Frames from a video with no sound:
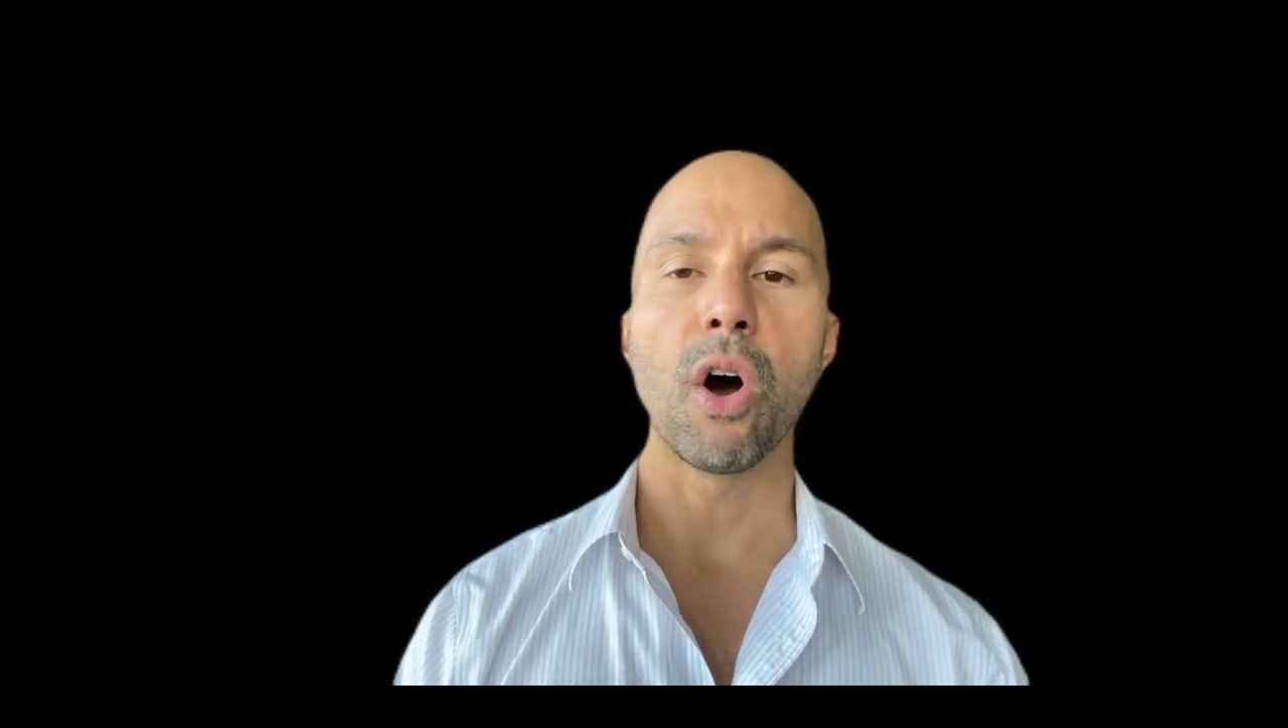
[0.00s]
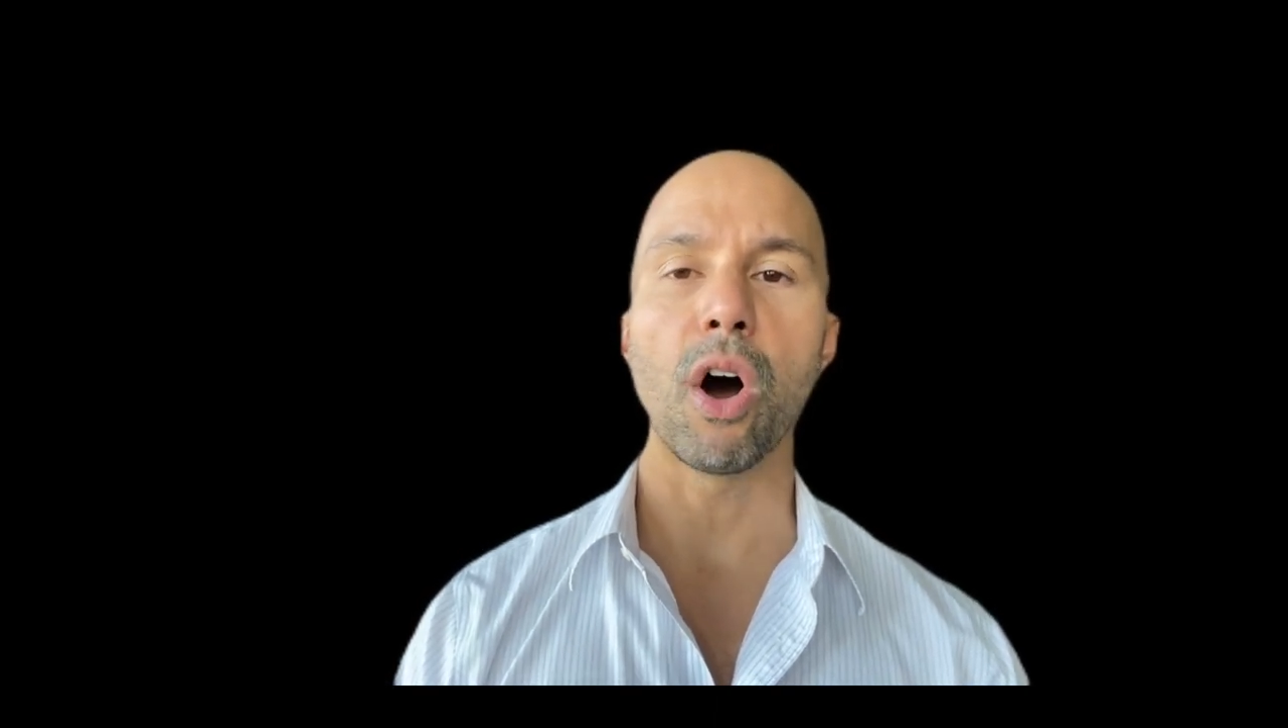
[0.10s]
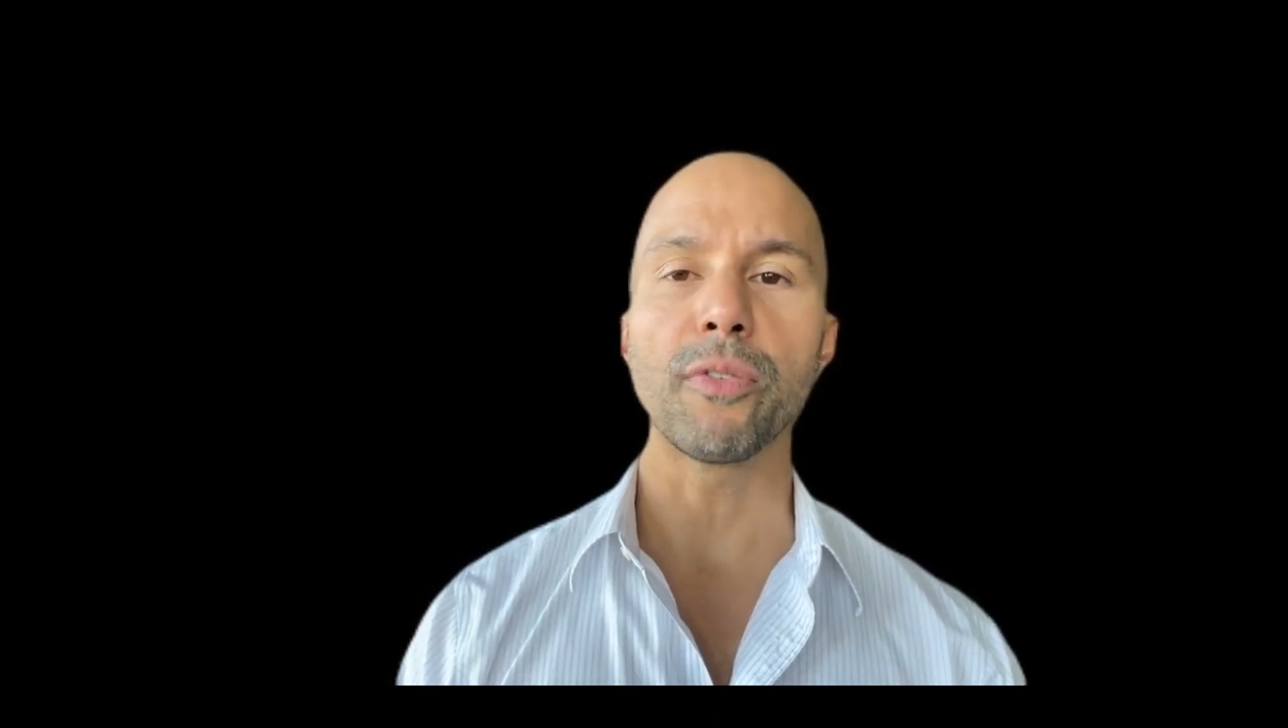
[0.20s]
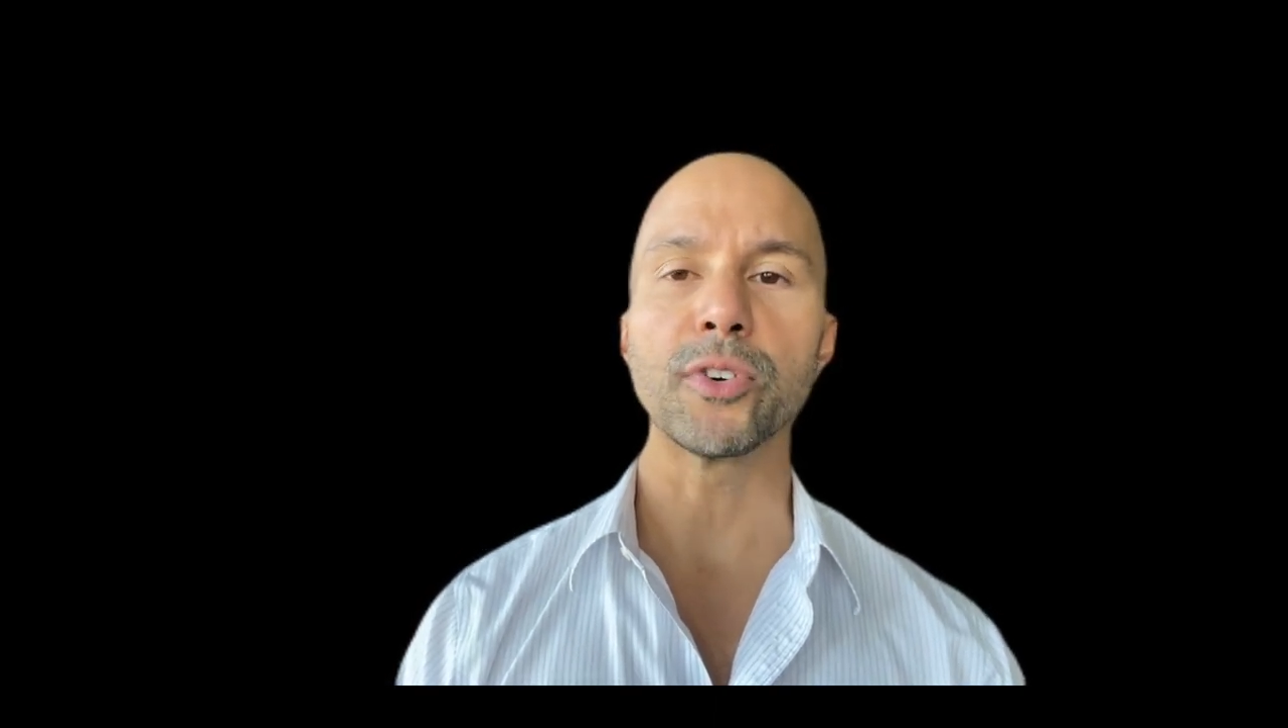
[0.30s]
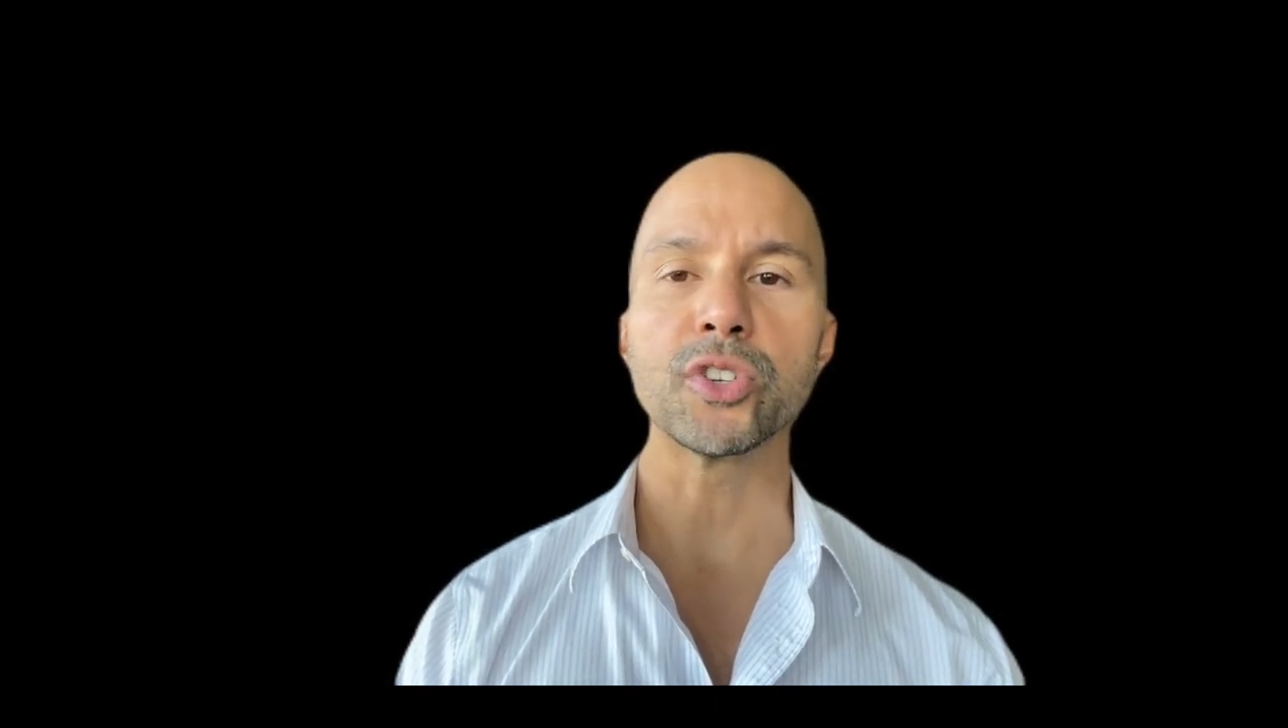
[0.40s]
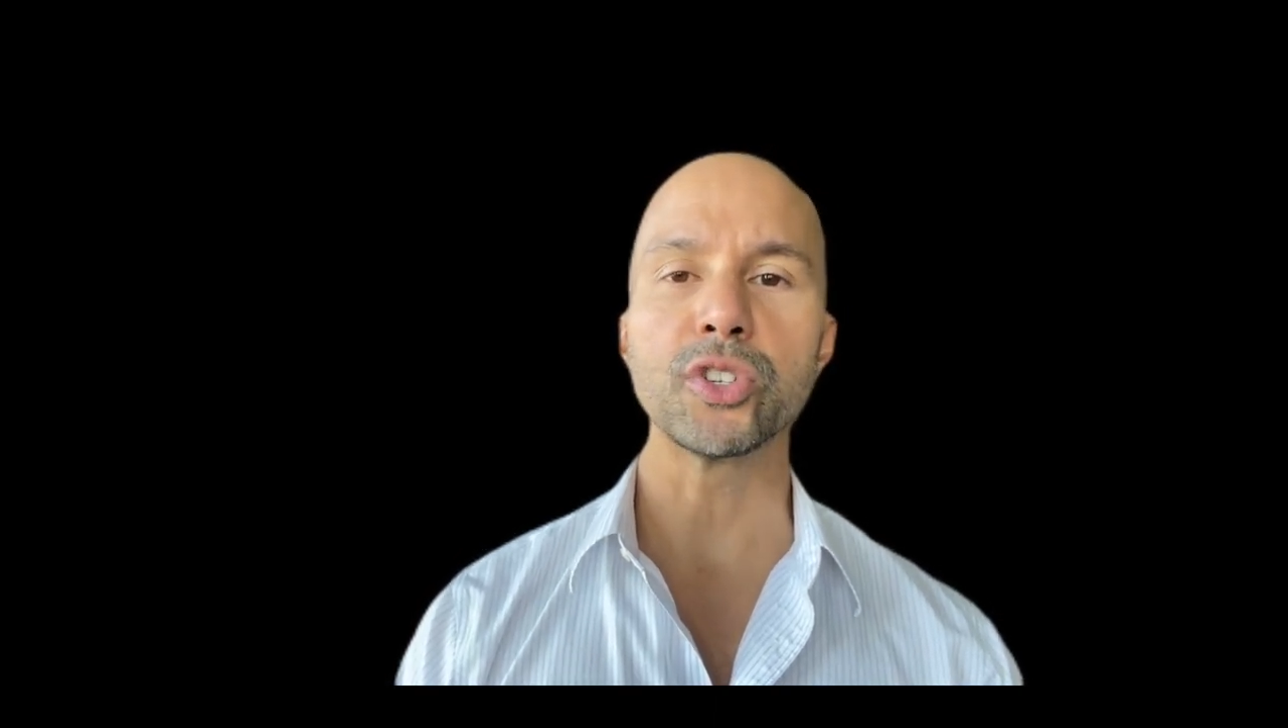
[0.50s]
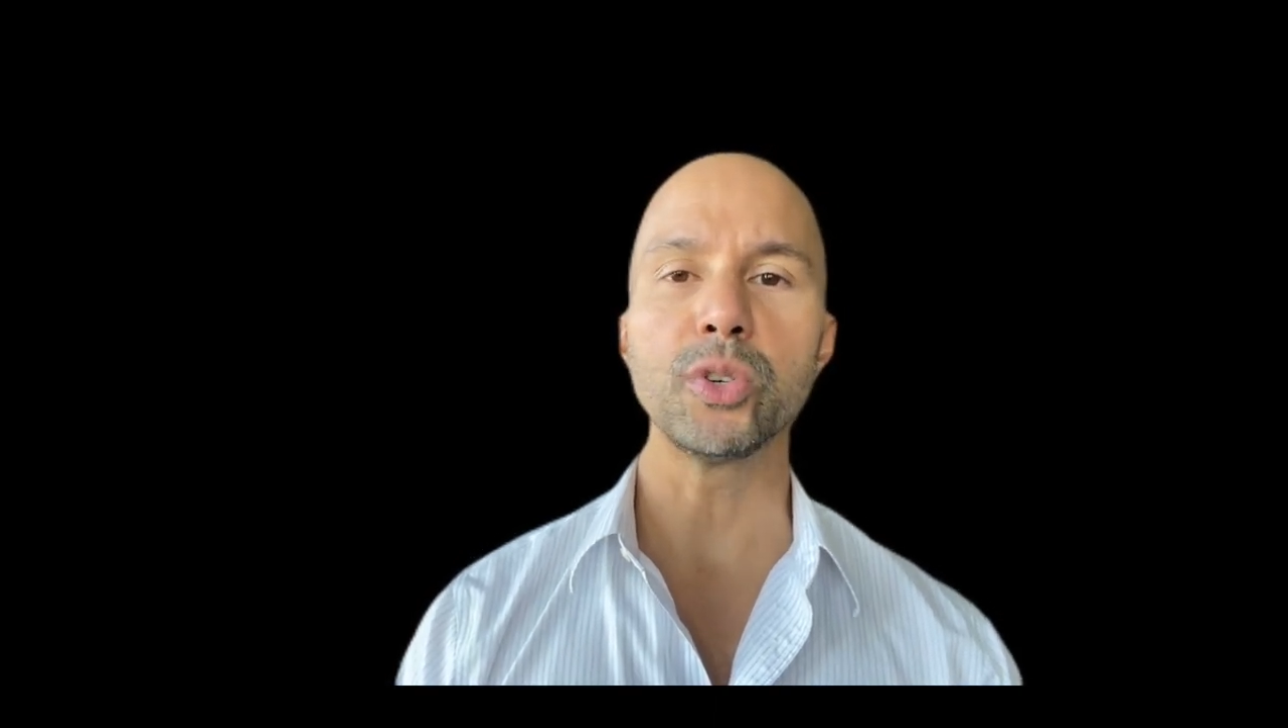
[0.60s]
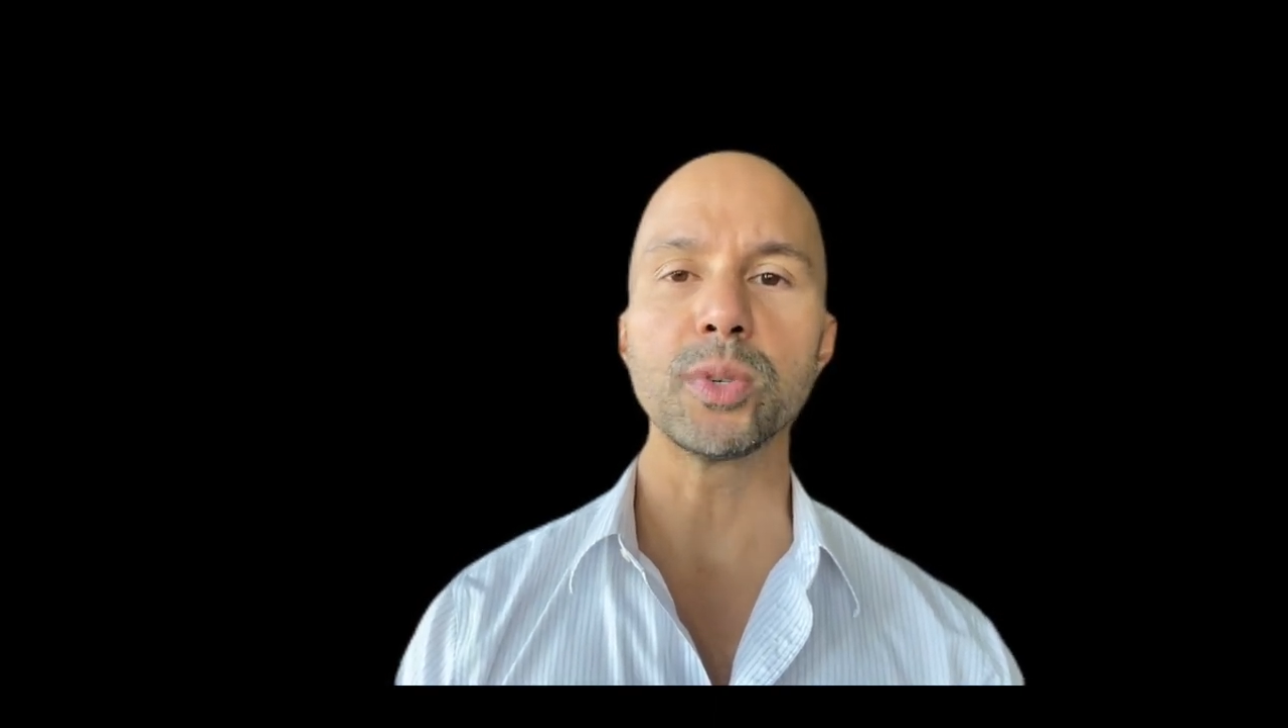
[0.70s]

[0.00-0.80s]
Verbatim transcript: offers two